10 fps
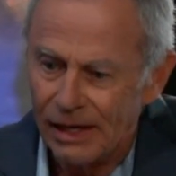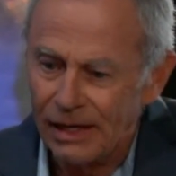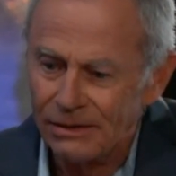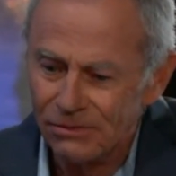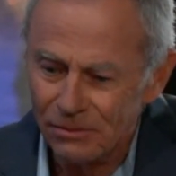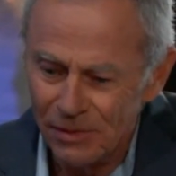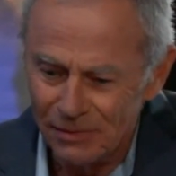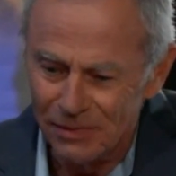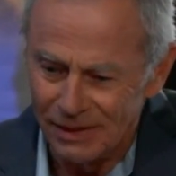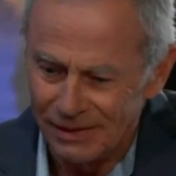And
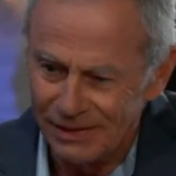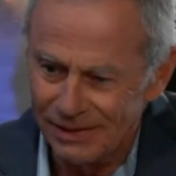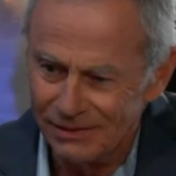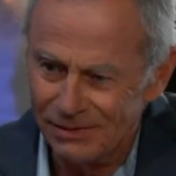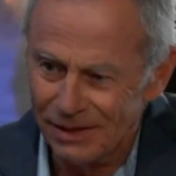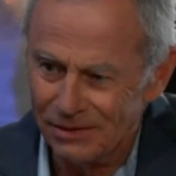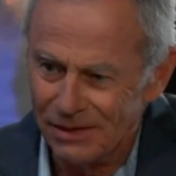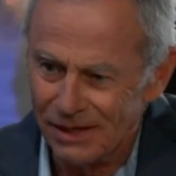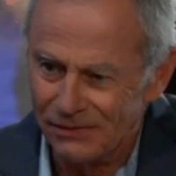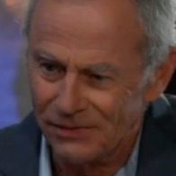remember, you
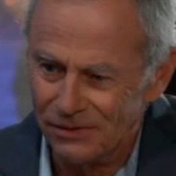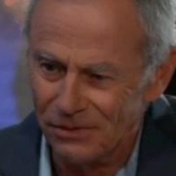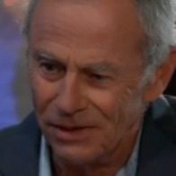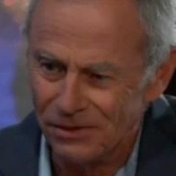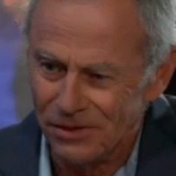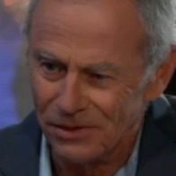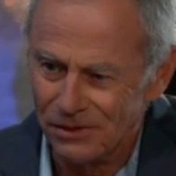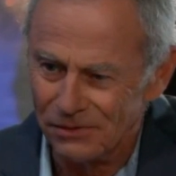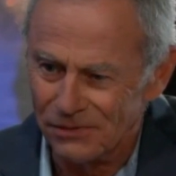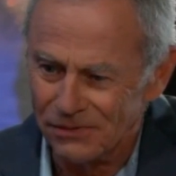don't have to drink
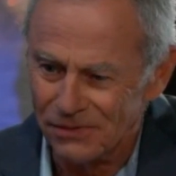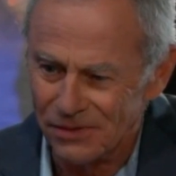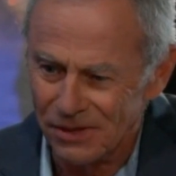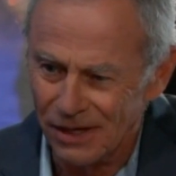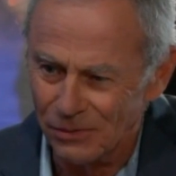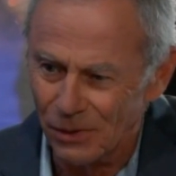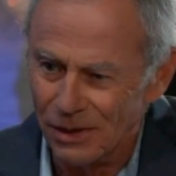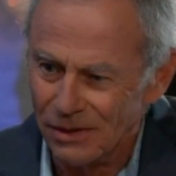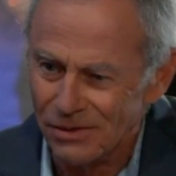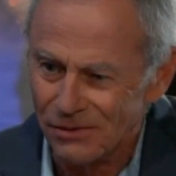yourself
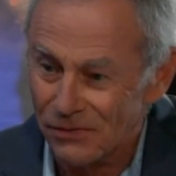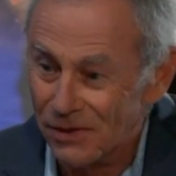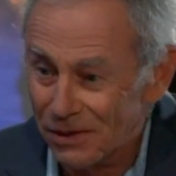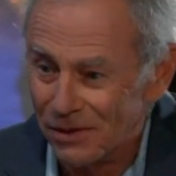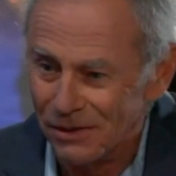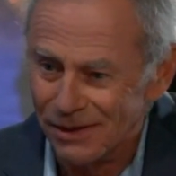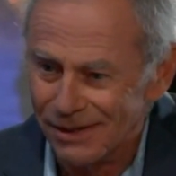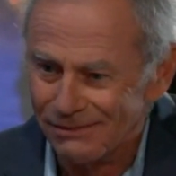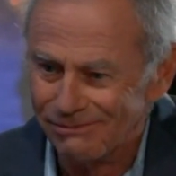sideways to feel good.